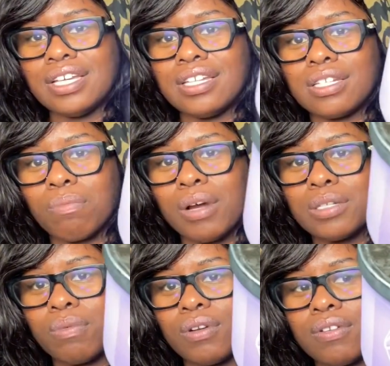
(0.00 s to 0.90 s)
is the price
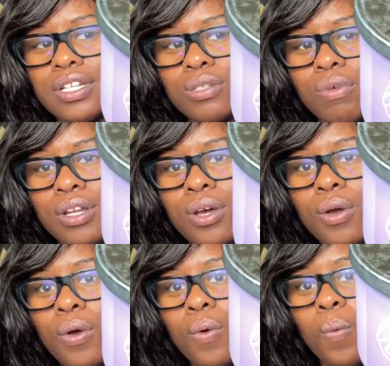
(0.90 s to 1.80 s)
point on this one.
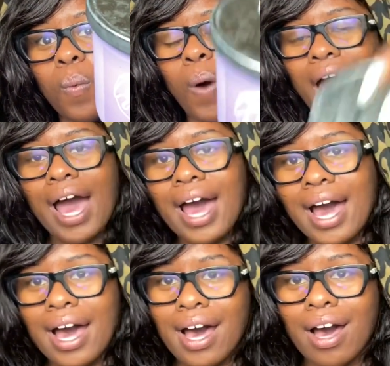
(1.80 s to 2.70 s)

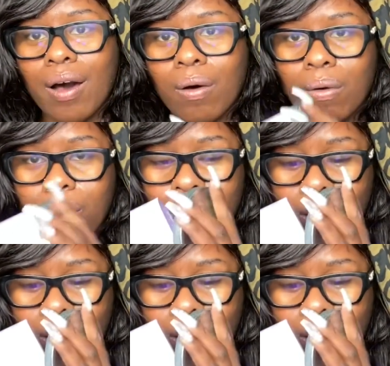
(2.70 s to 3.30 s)
Wow.